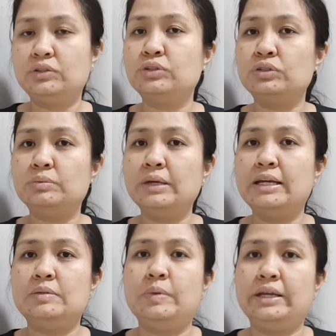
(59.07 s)
could be
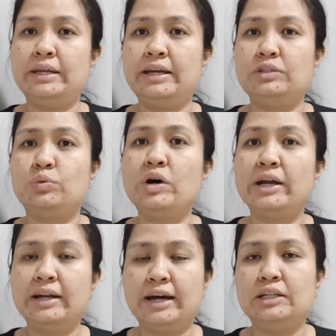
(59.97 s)
as many as
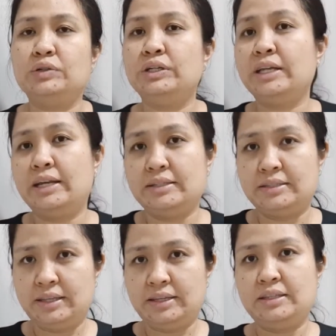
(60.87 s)

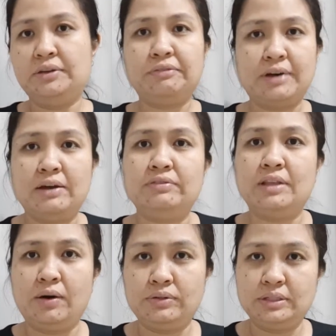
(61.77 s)

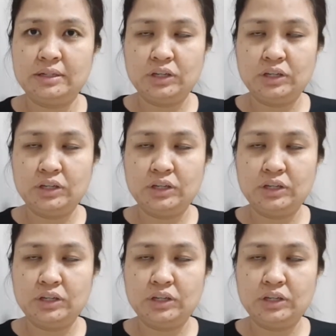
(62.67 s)
165,000